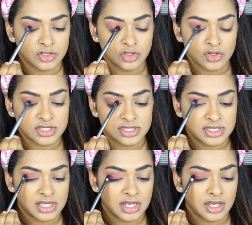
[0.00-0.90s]
So do you
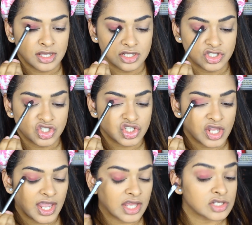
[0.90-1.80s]
see the
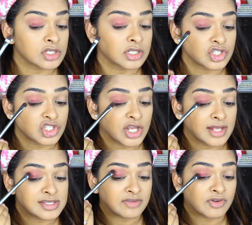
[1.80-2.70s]
change in the
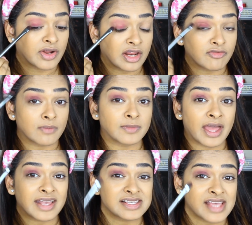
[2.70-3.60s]
shades that we're getting from
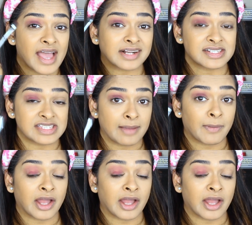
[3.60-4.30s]
the exact same